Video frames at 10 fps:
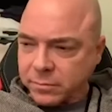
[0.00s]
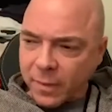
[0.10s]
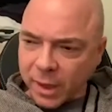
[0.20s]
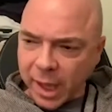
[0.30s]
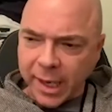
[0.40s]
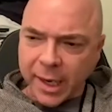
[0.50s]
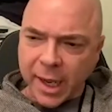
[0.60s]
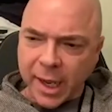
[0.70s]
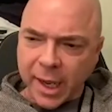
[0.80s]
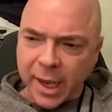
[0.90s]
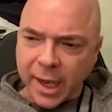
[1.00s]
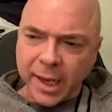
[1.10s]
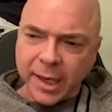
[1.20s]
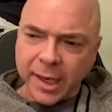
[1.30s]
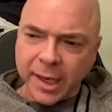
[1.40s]
And I ended
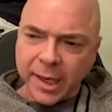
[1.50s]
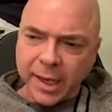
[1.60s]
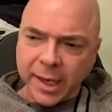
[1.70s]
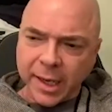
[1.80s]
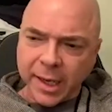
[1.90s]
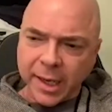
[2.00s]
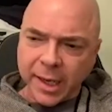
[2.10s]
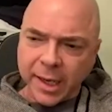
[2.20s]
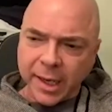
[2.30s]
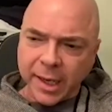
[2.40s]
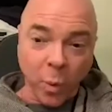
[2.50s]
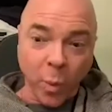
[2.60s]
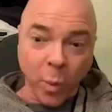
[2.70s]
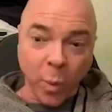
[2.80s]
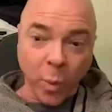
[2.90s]
up doing my practicals for a
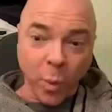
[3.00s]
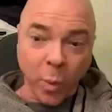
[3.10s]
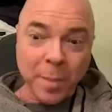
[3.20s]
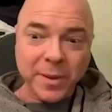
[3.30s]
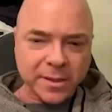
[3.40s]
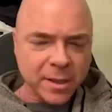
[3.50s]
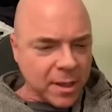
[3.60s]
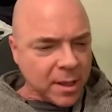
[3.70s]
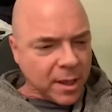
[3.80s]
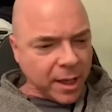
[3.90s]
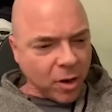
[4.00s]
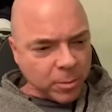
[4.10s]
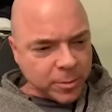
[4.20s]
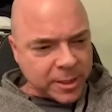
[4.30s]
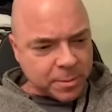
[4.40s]
weapons and
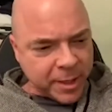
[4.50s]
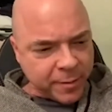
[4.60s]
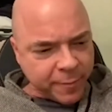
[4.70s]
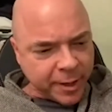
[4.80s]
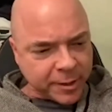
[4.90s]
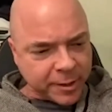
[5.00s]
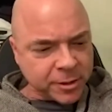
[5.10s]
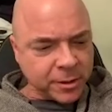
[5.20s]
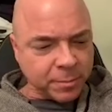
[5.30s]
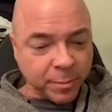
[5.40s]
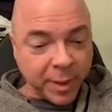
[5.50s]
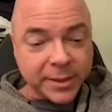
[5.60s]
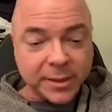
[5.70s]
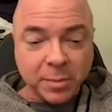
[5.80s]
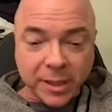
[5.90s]
armaments manufacturer based,
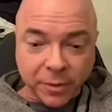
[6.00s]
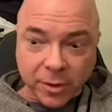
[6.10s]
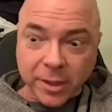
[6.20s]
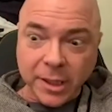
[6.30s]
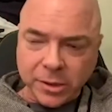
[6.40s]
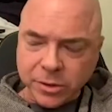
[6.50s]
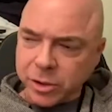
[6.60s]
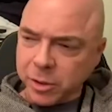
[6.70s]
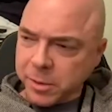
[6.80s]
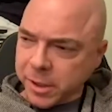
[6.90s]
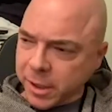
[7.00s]
believe it or not, in New Germany.